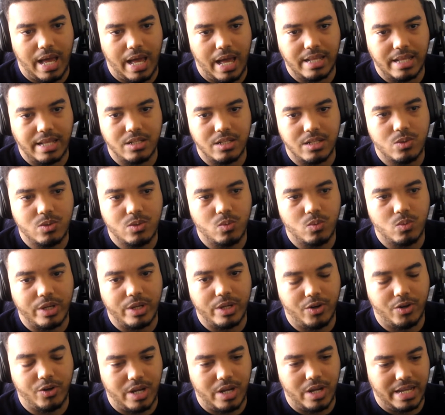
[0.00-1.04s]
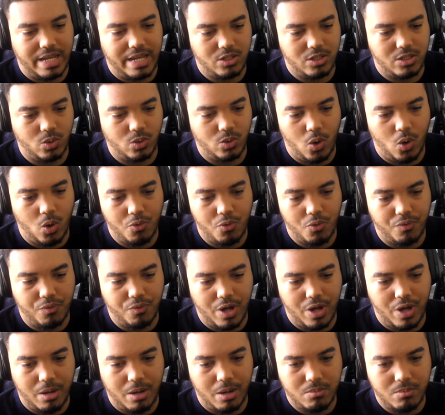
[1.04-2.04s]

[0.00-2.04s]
and we create sort of